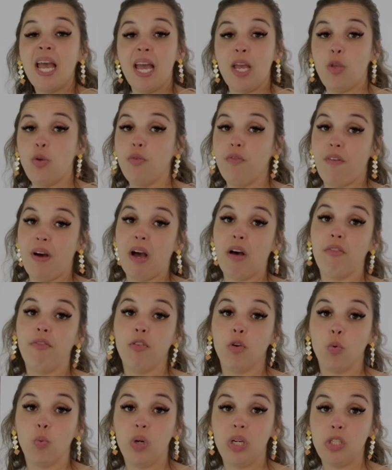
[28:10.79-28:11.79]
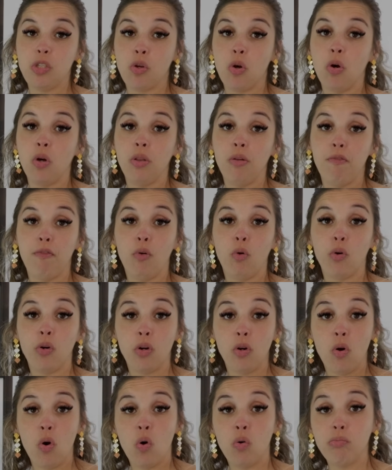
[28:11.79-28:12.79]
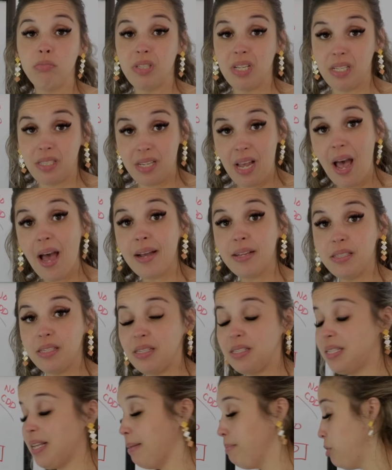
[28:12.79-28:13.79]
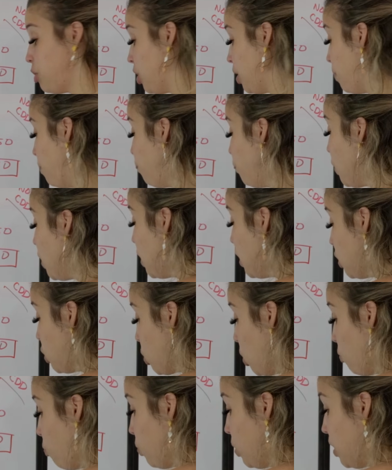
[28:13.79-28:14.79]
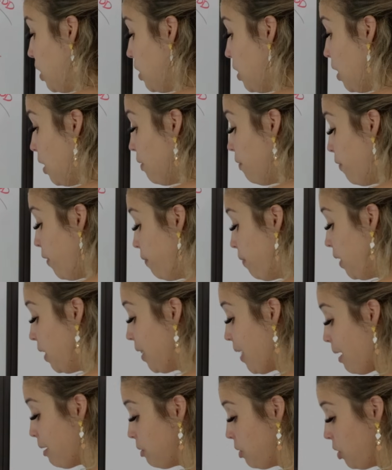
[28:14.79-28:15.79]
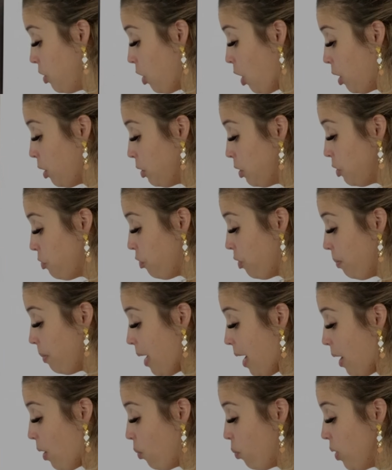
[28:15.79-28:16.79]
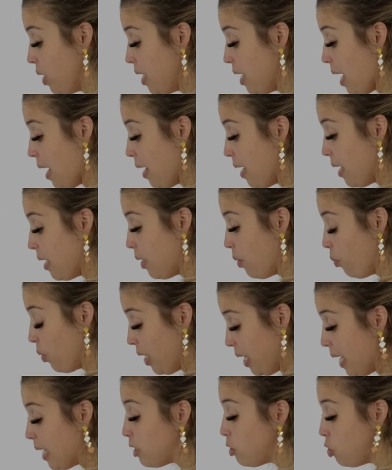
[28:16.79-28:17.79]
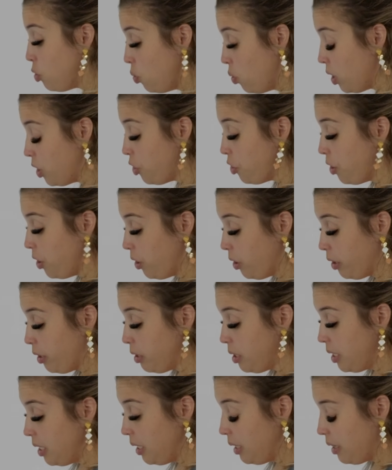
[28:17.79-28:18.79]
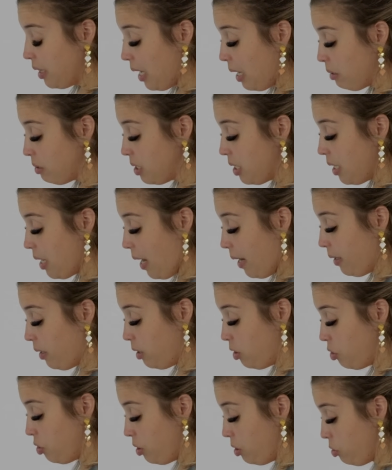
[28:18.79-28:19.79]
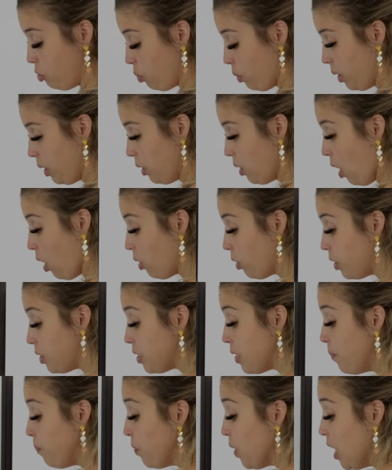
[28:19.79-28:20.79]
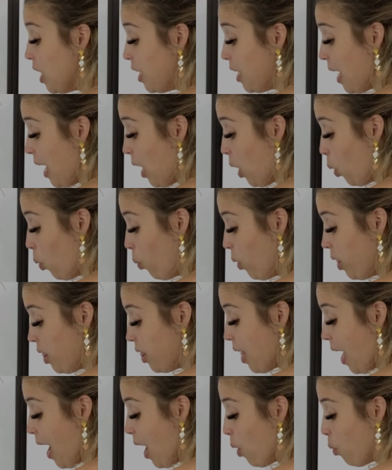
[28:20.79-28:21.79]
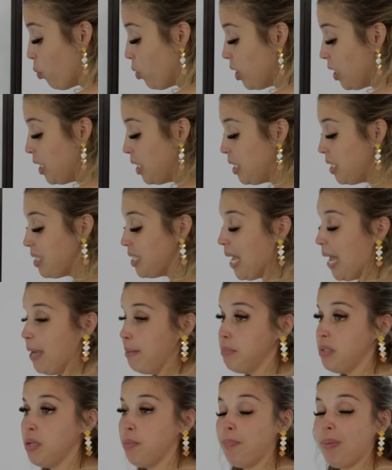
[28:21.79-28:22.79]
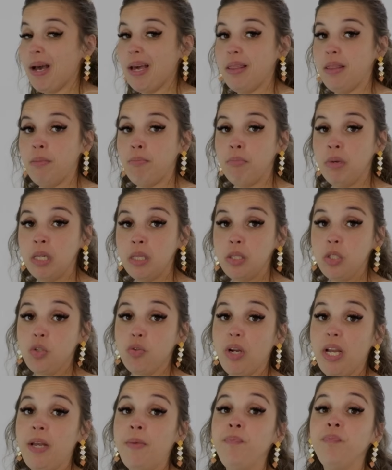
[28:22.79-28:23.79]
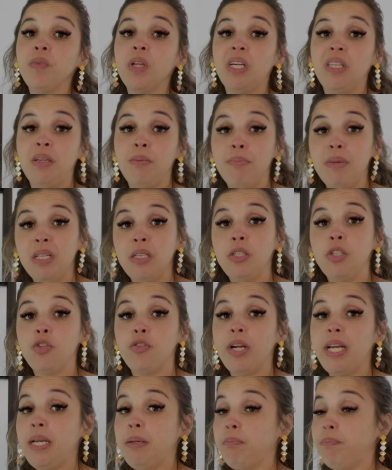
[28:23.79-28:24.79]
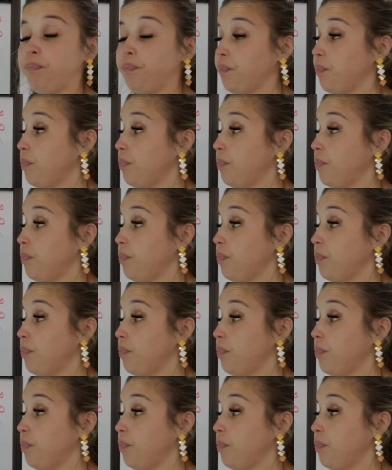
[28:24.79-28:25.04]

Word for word: and you file for what is called the Florida Homestead Tax Exemption. So if we deduct $50,000 from that, we got we get $213,920. Now, with that, we're gonna times it by the millage rate. The millage rate